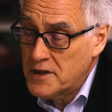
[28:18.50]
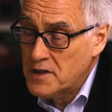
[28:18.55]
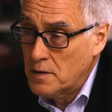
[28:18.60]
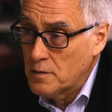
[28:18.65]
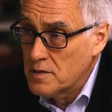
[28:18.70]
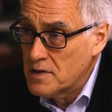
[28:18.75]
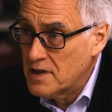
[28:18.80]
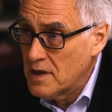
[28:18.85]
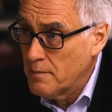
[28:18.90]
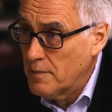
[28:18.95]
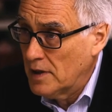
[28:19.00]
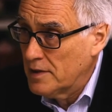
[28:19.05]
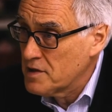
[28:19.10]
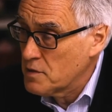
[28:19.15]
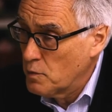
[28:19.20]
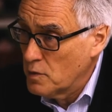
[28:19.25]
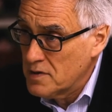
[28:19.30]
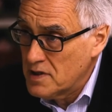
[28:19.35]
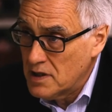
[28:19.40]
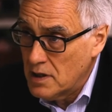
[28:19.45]
fiscal
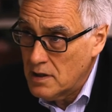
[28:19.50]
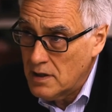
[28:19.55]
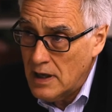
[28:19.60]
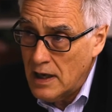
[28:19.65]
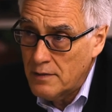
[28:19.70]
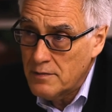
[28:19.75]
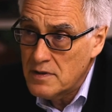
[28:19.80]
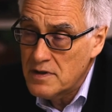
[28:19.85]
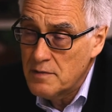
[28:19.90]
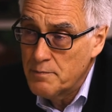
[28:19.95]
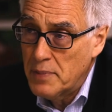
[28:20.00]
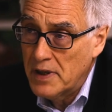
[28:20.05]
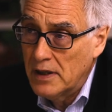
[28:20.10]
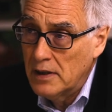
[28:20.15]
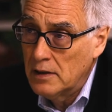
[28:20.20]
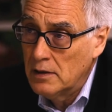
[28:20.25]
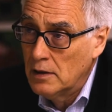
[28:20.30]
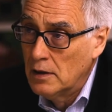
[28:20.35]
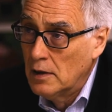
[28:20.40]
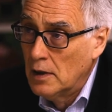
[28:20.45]
stimulus will turn out to
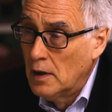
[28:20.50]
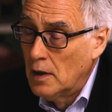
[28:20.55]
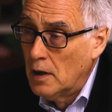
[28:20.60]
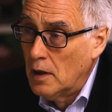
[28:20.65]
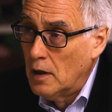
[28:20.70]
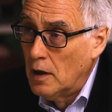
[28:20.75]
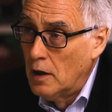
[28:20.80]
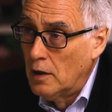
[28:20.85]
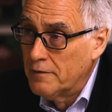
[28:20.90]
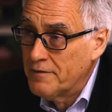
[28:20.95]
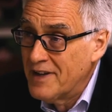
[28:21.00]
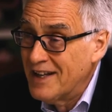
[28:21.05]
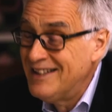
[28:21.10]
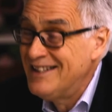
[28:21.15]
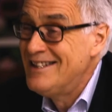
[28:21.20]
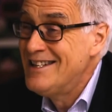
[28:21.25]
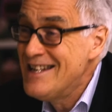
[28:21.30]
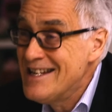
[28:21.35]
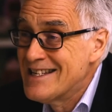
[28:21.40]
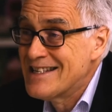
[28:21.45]
be of the
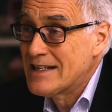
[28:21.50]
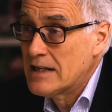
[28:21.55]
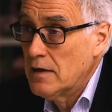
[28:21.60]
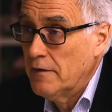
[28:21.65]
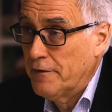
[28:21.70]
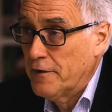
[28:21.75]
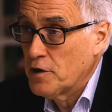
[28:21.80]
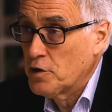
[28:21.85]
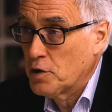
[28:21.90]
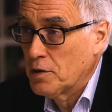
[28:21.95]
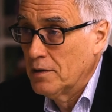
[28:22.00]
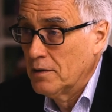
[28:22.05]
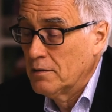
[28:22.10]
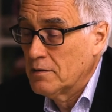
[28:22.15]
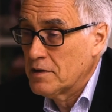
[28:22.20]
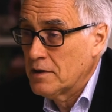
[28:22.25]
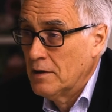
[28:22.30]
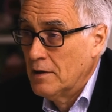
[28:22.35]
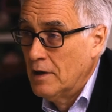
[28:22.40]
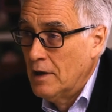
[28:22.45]
least
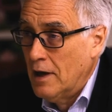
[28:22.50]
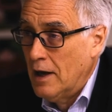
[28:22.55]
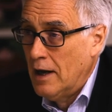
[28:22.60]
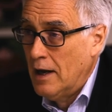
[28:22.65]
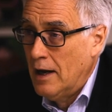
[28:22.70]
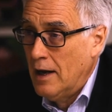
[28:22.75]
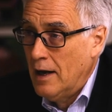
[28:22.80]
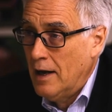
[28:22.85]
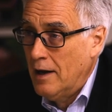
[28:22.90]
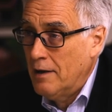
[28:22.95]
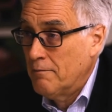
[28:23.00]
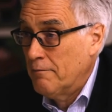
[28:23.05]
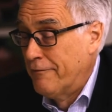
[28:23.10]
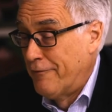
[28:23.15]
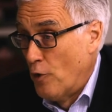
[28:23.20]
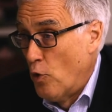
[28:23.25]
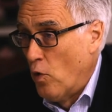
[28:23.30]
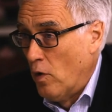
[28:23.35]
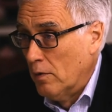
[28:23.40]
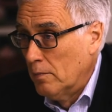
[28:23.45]
efficient uh,
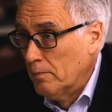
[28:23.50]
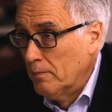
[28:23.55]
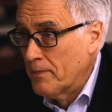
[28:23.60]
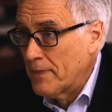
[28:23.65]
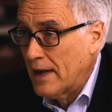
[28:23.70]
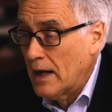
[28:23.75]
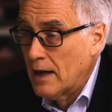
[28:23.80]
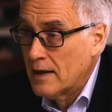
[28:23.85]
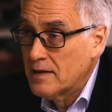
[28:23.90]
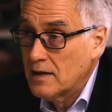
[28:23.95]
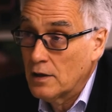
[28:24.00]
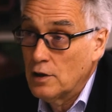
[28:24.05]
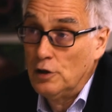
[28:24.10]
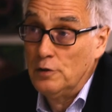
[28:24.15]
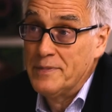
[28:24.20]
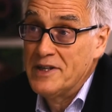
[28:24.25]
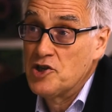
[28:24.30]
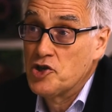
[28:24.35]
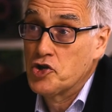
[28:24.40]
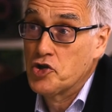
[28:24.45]
form. I think it'll
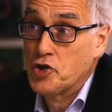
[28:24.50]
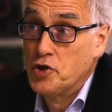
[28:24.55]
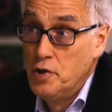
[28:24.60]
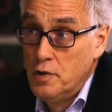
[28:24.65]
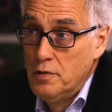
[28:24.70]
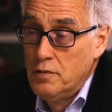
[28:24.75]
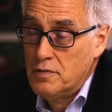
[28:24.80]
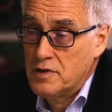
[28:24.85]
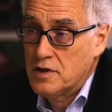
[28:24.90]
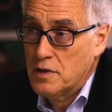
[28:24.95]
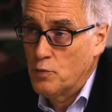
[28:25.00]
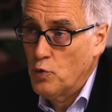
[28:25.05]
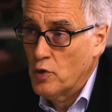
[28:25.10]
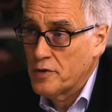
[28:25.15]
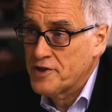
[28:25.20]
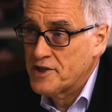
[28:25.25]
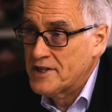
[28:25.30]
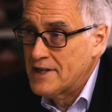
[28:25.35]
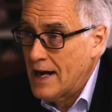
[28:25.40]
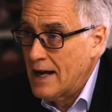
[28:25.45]
be skewed
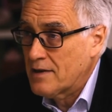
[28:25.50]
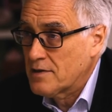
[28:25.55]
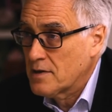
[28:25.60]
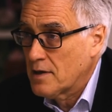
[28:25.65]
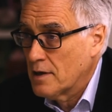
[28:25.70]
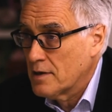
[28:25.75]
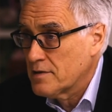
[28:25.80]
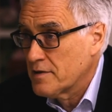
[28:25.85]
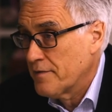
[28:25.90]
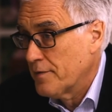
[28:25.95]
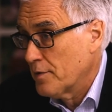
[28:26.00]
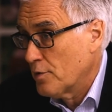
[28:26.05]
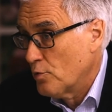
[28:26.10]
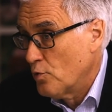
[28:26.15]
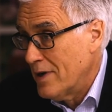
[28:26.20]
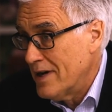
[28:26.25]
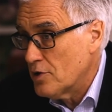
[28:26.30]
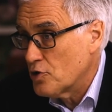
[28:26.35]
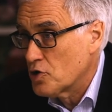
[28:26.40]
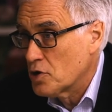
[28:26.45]
towards tax cuts for the
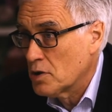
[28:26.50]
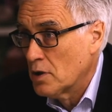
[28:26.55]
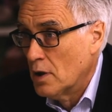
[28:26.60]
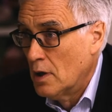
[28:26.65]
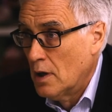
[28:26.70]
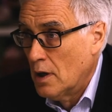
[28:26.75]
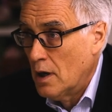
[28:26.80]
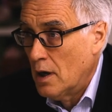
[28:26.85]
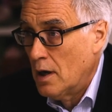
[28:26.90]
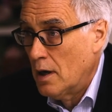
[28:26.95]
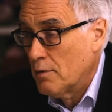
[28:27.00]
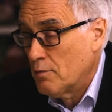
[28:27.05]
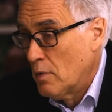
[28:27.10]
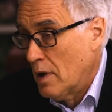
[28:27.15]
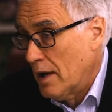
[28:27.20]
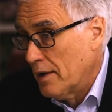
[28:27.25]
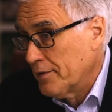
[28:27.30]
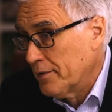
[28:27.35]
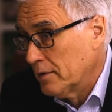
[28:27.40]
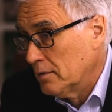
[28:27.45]
rich. Uh,
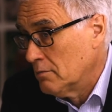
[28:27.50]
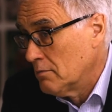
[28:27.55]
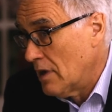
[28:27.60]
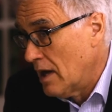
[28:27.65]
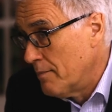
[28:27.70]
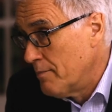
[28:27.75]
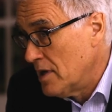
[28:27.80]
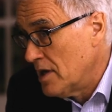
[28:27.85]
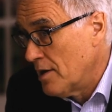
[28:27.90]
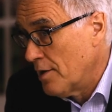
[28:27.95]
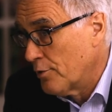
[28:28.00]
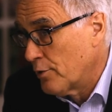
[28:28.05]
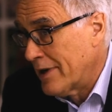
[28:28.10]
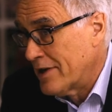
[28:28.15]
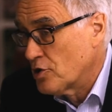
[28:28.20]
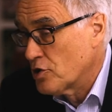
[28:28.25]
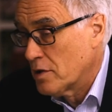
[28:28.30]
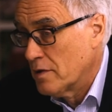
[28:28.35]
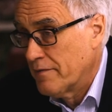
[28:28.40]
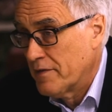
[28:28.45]
rather than
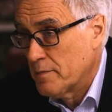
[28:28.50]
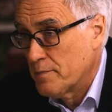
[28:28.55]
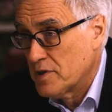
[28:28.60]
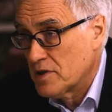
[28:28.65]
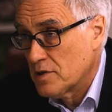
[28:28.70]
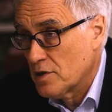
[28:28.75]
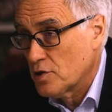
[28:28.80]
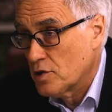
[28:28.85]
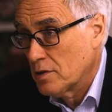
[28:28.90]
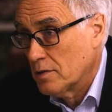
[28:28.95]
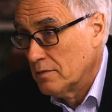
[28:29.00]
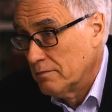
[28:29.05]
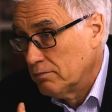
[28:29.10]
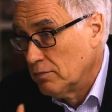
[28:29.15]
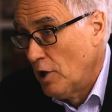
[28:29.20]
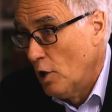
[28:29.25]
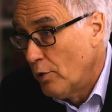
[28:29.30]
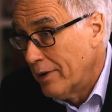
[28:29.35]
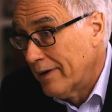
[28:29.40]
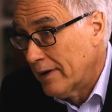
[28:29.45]
amelioration of the position of
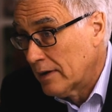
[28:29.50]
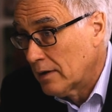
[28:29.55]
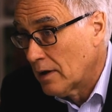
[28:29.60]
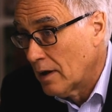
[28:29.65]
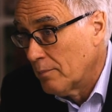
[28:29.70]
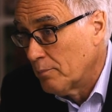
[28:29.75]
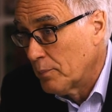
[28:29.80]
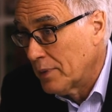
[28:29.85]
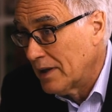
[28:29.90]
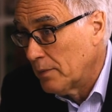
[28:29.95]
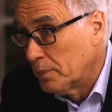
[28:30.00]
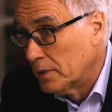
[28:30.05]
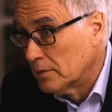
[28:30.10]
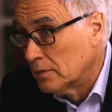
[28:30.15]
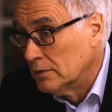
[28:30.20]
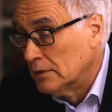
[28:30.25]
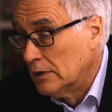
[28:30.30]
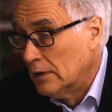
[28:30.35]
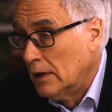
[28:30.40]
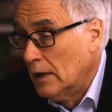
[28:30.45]
lower income
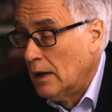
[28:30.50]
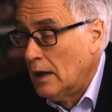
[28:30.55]
people.